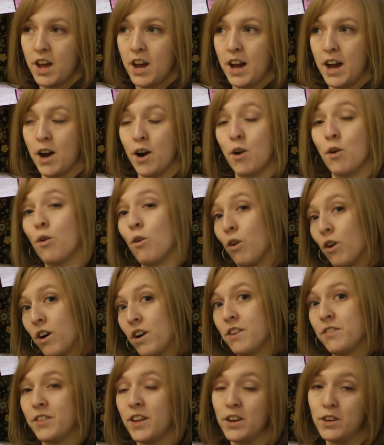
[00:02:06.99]
Uh,
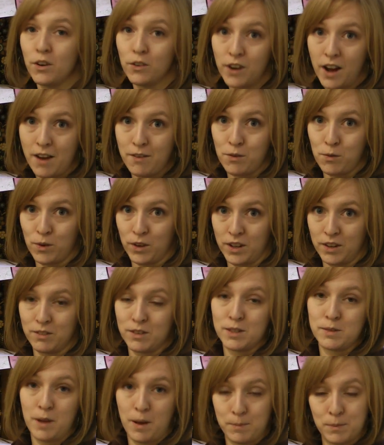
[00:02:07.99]
or if they don't have a working
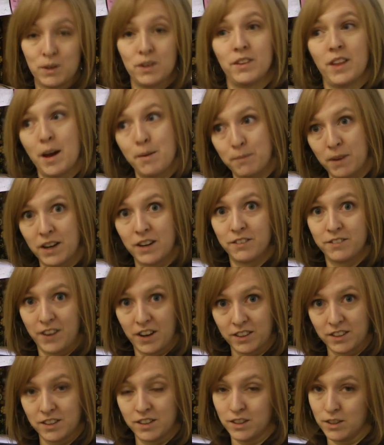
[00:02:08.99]
receptor, that might
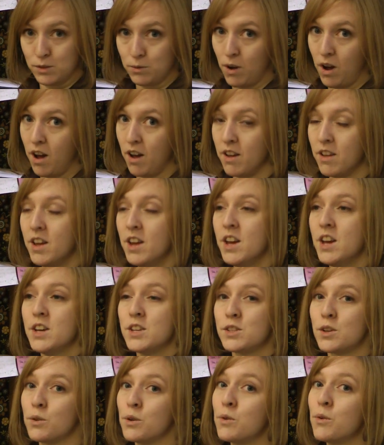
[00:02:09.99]
affect it as well.
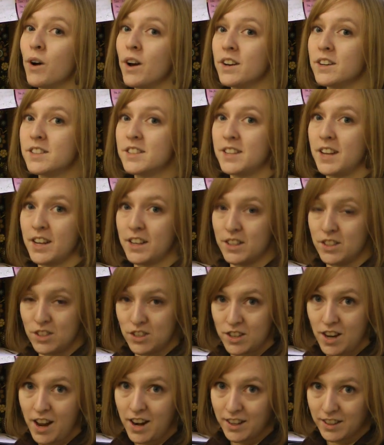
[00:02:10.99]
So we wanted to take a
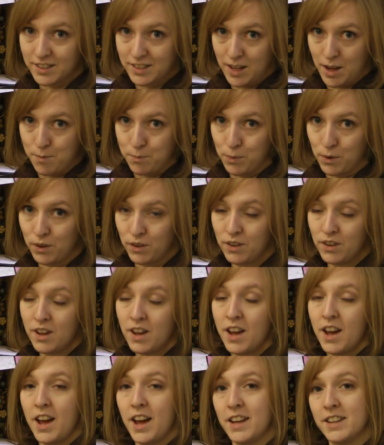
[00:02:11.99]
genetic sample
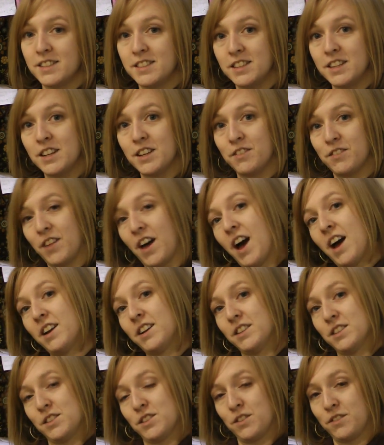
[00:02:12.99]
and see if that
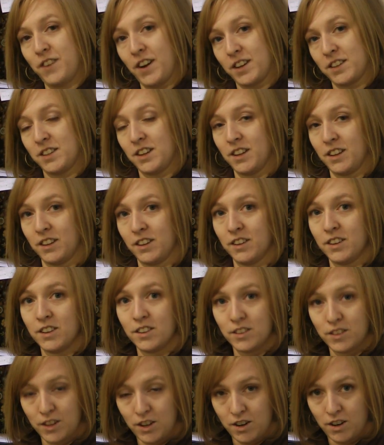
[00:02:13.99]
is affecting
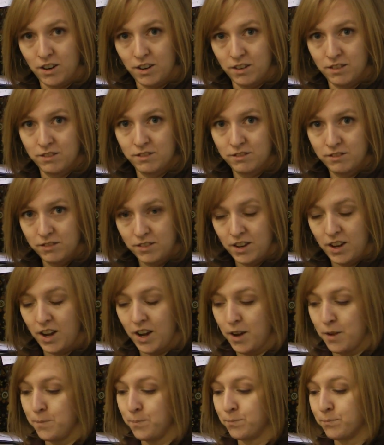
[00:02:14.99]
their
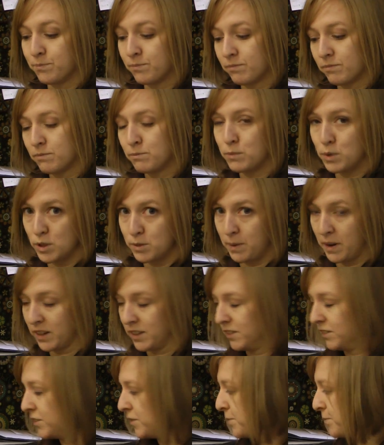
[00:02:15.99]
um,
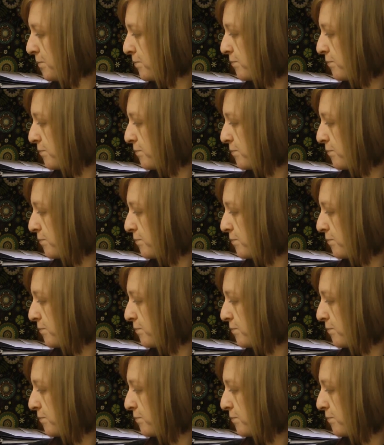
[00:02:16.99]
perspective.